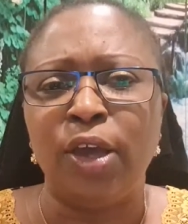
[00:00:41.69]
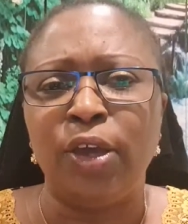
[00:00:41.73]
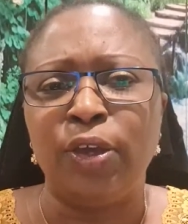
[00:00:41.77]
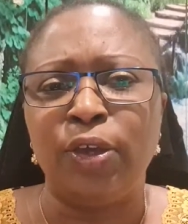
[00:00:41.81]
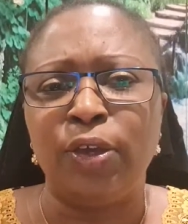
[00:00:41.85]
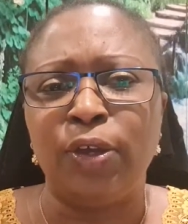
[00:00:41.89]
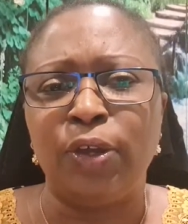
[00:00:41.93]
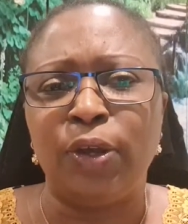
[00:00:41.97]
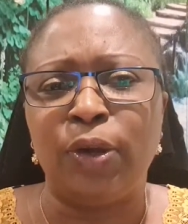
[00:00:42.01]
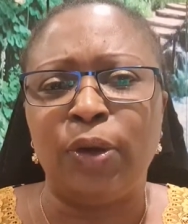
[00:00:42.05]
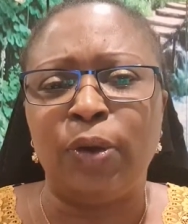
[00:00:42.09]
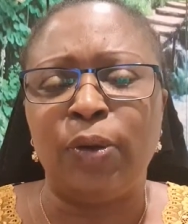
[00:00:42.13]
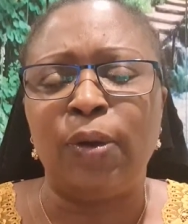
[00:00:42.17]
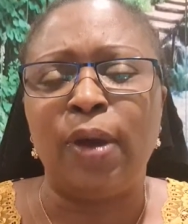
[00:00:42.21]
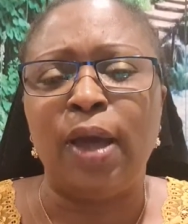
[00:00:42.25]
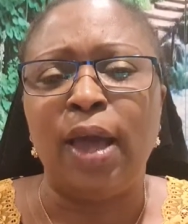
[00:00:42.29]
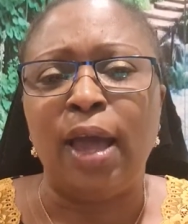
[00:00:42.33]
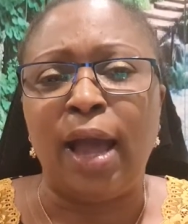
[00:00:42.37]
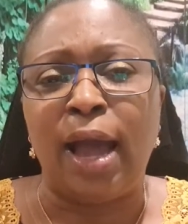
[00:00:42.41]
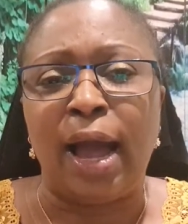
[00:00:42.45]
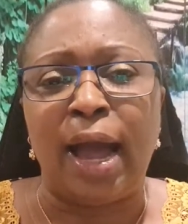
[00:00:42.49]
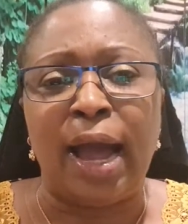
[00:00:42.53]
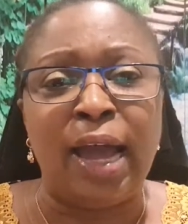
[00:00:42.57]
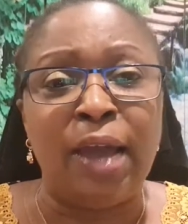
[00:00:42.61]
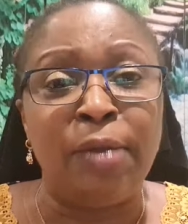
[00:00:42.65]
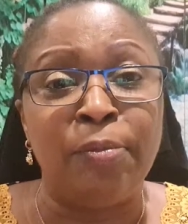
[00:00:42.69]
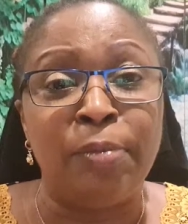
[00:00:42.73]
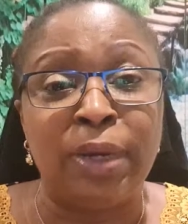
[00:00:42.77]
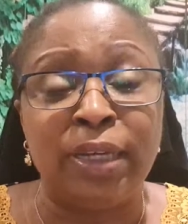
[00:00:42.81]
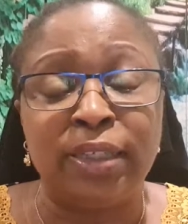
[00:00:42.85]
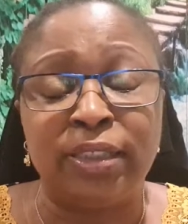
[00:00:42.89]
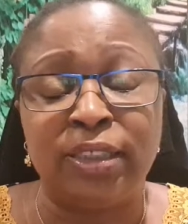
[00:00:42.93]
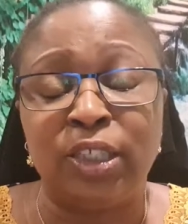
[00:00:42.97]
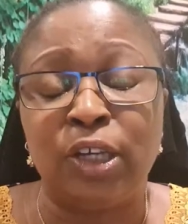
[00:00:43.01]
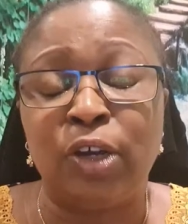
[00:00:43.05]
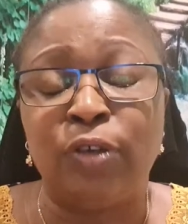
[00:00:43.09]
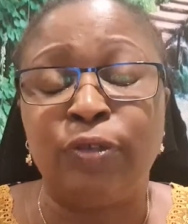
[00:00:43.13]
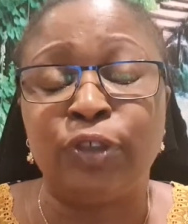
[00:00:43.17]
You know, I
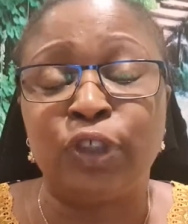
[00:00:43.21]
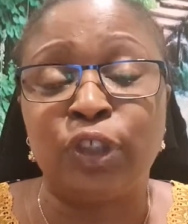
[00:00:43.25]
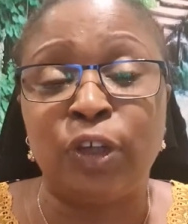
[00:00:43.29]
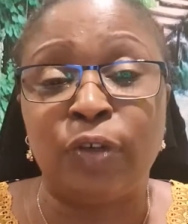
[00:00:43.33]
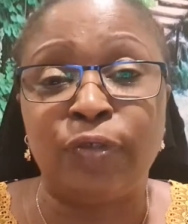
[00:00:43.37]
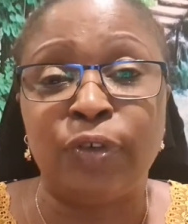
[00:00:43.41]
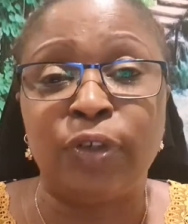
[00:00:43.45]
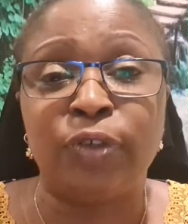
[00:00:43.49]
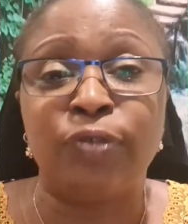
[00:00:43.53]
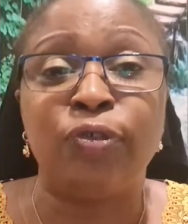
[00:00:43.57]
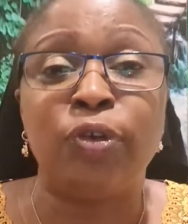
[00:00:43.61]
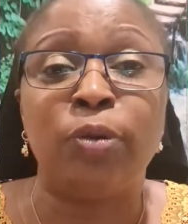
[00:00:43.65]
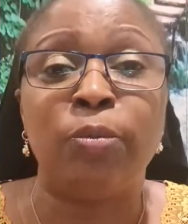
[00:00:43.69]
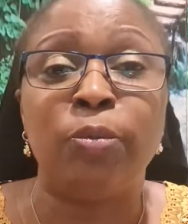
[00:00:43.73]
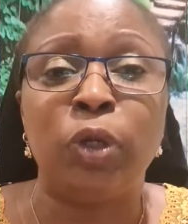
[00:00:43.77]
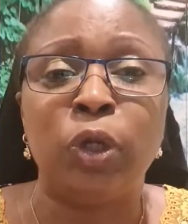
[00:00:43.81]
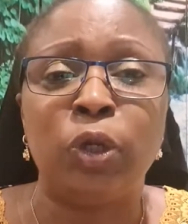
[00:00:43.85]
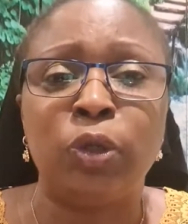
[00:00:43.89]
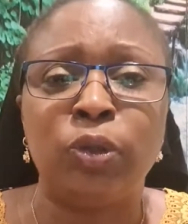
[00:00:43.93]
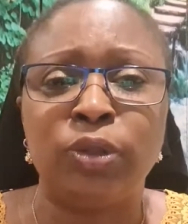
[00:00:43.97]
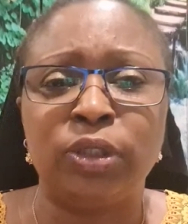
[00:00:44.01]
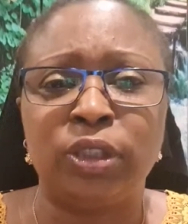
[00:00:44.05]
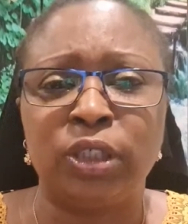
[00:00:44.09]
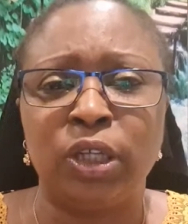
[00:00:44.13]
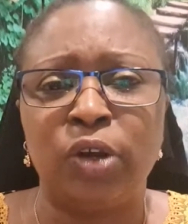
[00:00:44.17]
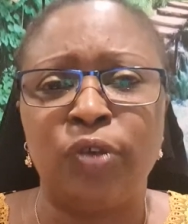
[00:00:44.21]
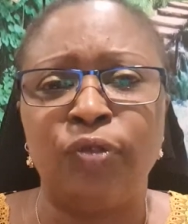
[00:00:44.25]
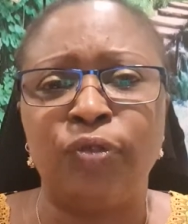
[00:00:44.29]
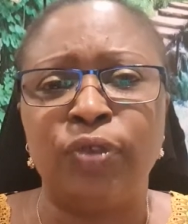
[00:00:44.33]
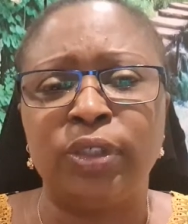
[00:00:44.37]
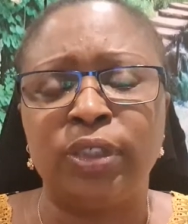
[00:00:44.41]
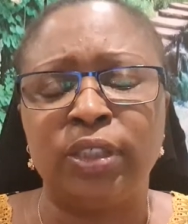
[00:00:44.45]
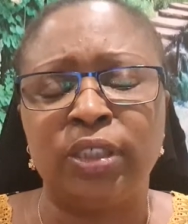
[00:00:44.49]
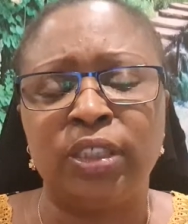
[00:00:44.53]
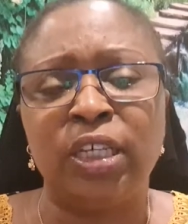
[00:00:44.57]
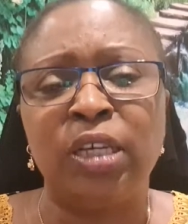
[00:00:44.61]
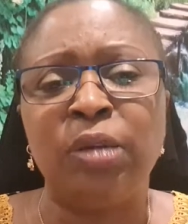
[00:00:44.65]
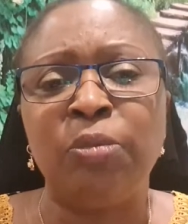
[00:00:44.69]
myself suffered from low
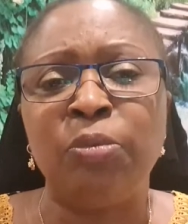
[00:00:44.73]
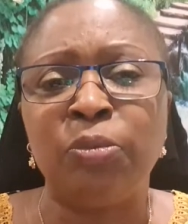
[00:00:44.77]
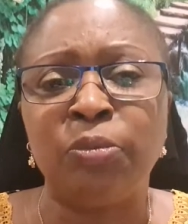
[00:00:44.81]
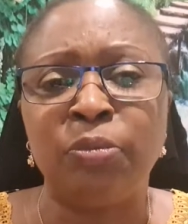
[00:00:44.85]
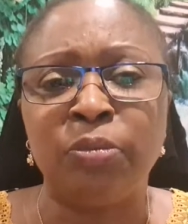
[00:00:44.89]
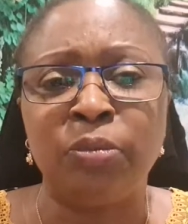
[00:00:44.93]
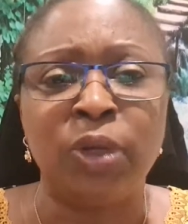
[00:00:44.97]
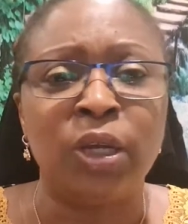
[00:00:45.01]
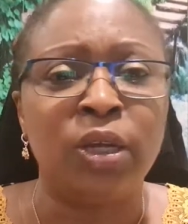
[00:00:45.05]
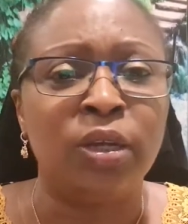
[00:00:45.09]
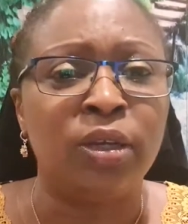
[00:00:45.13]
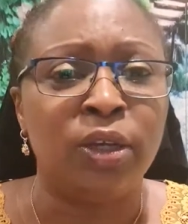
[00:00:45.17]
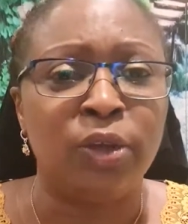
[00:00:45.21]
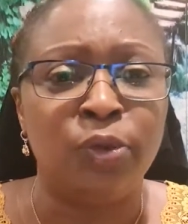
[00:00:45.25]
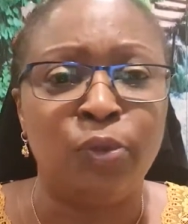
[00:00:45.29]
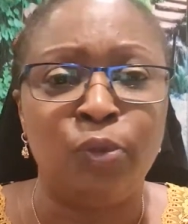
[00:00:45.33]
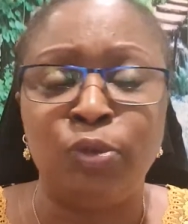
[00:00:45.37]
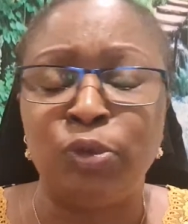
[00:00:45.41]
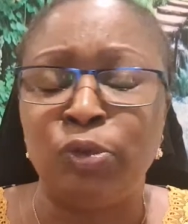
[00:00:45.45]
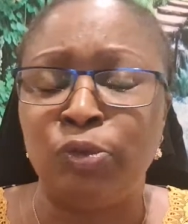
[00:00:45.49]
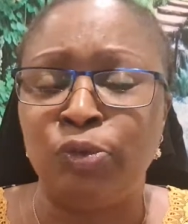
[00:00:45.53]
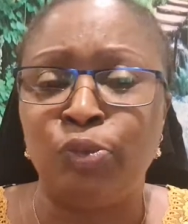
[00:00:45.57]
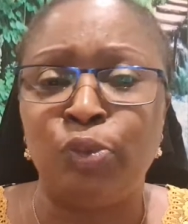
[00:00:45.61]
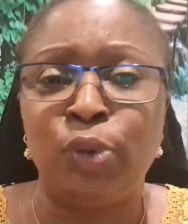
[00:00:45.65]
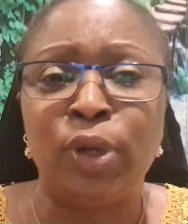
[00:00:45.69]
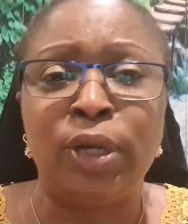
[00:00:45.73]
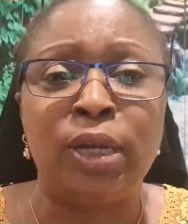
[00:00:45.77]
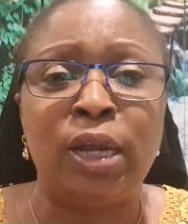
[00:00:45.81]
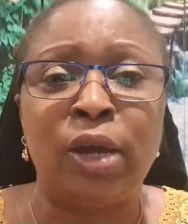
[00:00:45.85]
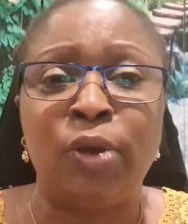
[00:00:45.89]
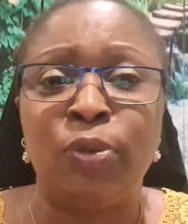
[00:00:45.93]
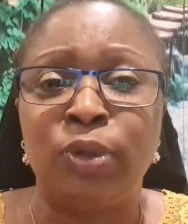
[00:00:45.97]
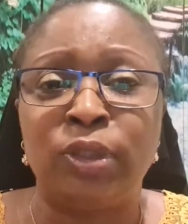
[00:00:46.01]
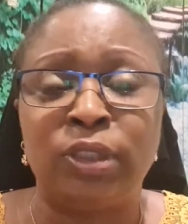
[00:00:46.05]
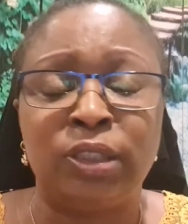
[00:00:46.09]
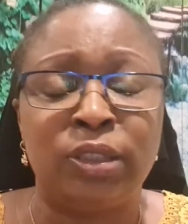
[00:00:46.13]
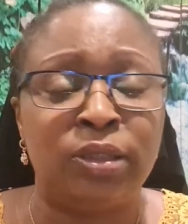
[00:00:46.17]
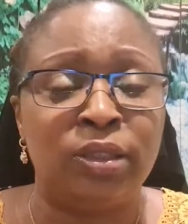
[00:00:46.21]
self-esteem when I
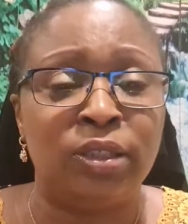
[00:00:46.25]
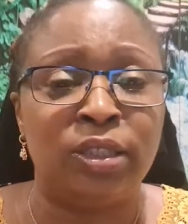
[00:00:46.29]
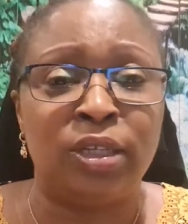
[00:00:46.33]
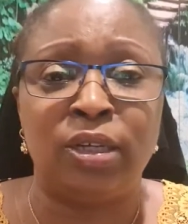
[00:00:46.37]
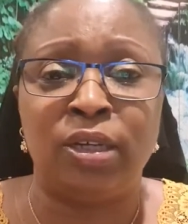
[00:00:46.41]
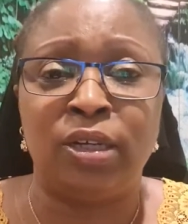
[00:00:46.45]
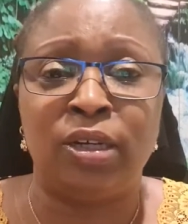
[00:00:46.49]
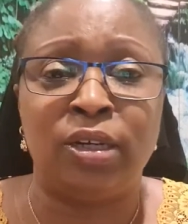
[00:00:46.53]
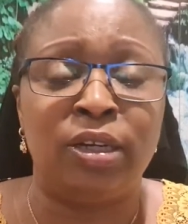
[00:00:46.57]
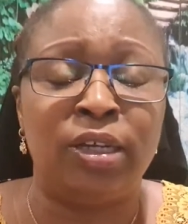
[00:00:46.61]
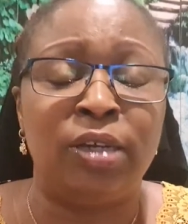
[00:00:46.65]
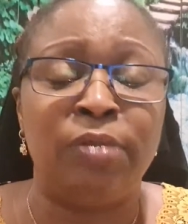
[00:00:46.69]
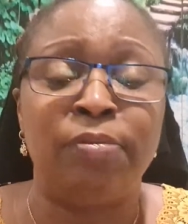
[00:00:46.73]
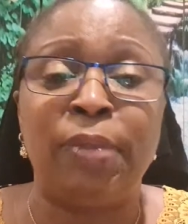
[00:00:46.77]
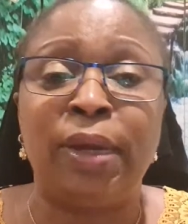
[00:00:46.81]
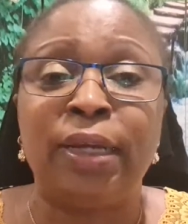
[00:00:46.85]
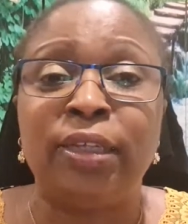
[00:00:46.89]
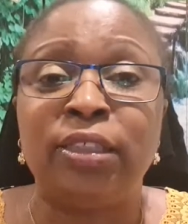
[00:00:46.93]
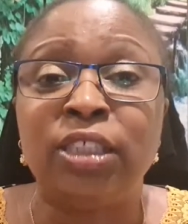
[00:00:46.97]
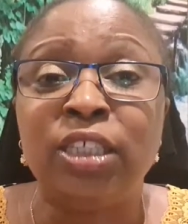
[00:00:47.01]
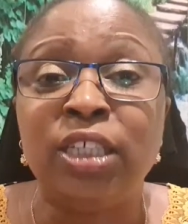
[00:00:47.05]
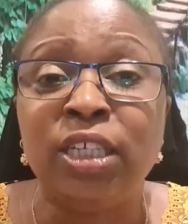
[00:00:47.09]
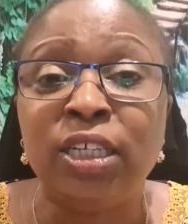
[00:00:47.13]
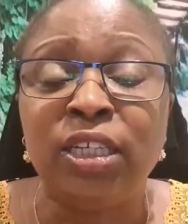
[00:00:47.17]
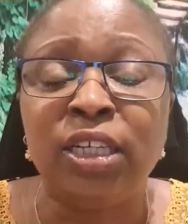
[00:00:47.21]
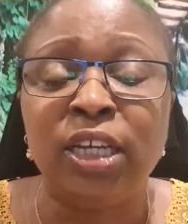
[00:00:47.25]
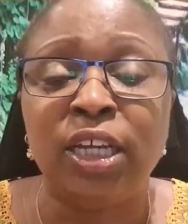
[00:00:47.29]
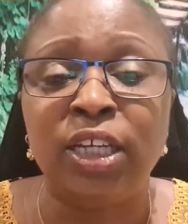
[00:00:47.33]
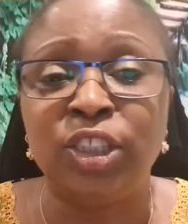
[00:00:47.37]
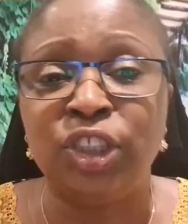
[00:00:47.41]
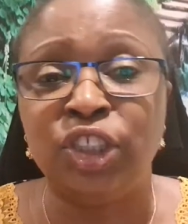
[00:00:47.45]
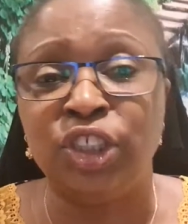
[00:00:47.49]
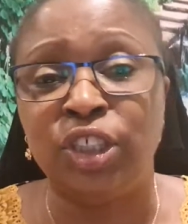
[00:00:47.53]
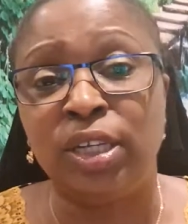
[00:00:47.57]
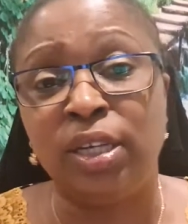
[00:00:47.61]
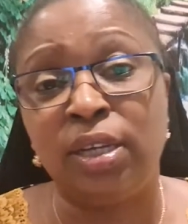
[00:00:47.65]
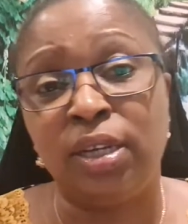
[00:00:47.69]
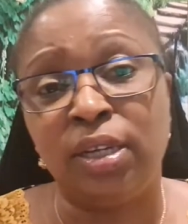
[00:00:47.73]
was in my teenage
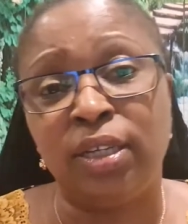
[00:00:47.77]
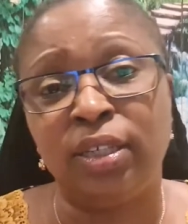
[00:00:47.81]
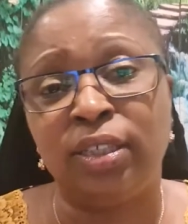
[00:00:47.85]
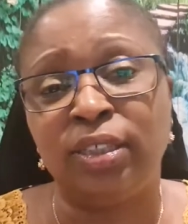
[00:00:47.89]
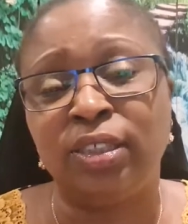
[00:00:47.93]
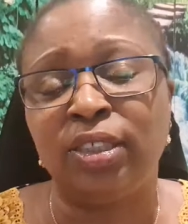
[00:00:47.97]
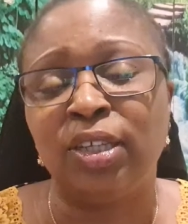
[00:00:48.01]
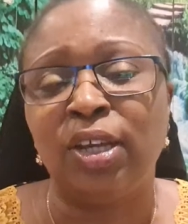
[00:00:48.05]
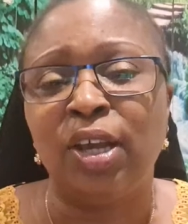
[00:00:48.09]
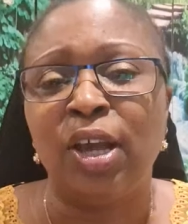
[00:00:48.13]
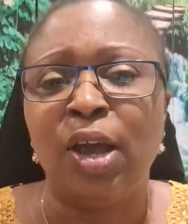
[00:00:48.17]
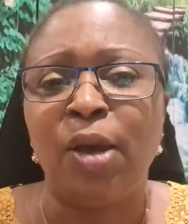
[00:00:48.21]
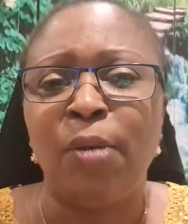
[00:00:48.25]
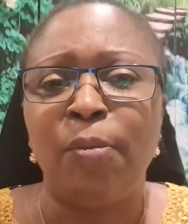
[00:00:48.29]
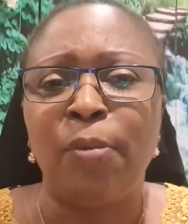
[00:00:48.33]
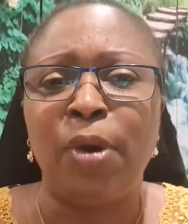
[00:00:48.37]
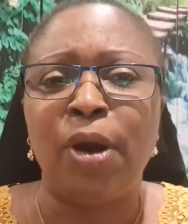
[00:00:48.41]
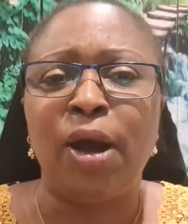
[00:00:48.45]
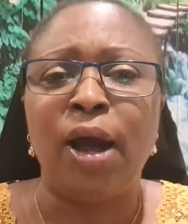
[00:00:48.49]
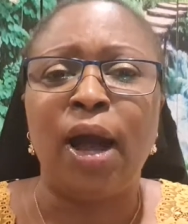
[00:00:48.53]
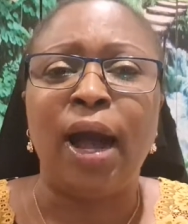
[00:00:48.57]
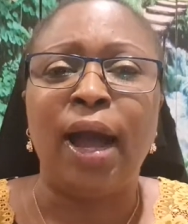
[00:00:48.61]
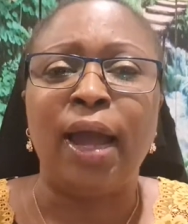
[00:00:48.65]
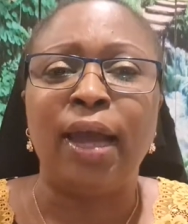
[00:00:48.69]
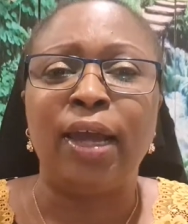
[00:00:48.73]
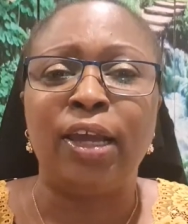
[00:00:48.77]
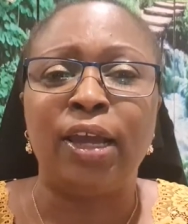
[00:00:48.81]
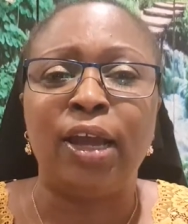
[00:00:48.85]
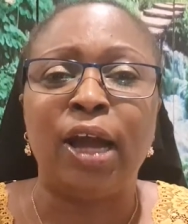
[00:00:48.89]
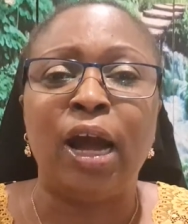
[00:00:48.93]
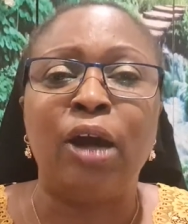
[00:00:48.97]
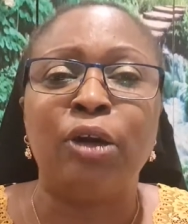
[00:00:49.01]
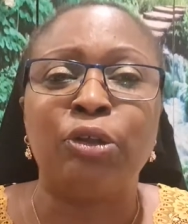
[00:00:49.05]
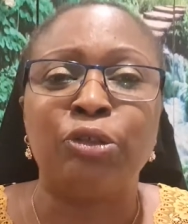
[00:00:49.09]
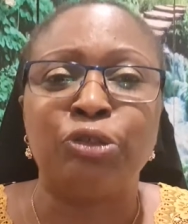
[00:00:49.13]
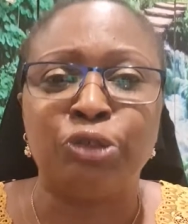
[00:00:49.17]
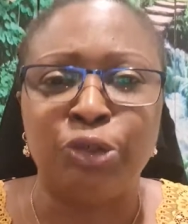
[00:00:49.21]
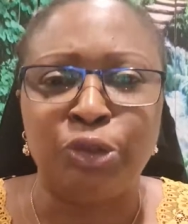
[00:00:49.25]
years, but I
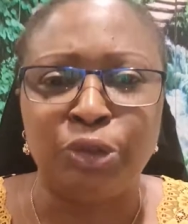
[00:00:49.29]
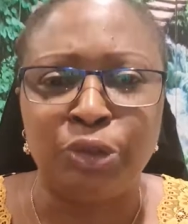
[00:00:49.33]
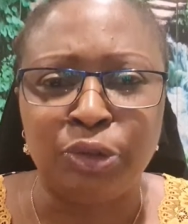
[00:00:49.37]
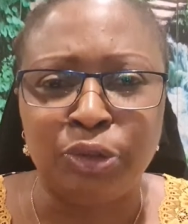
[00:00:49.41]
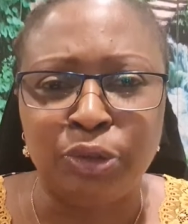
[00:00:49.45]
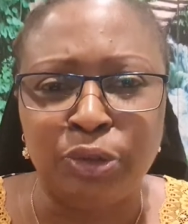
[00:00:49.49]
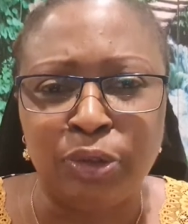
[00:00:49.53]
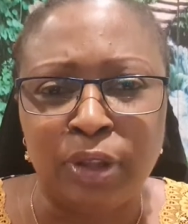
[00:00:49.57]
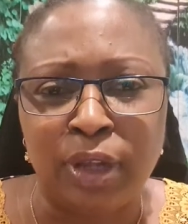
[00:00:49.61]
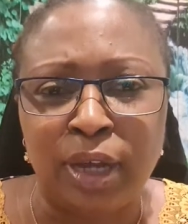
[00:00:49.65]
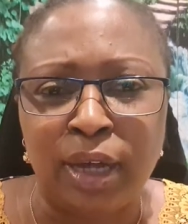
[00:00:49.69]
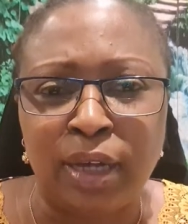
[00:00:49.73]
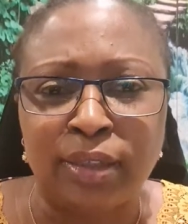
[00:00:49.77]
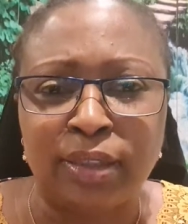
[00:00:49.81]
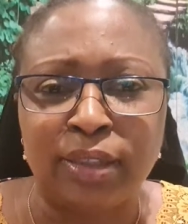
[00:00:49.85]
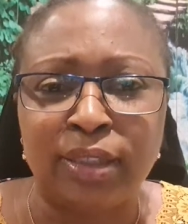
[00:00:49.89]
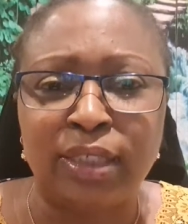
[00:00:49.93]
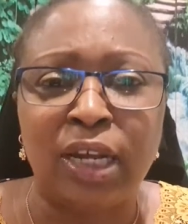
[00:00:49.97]
outgrew that.